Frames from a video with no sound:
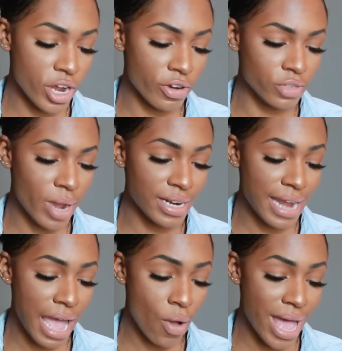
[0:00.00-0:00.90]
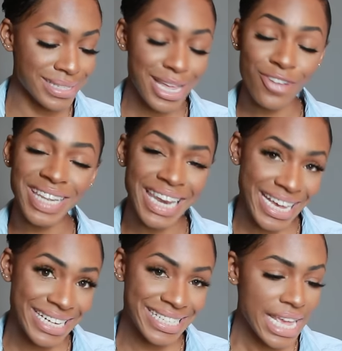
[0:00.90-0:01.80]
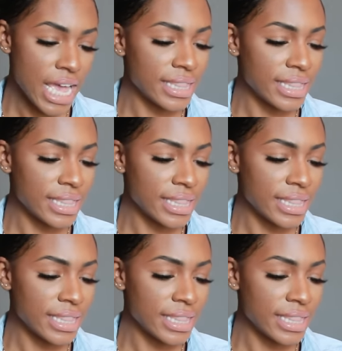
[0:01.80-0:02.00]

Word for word: fragrance right now as of late.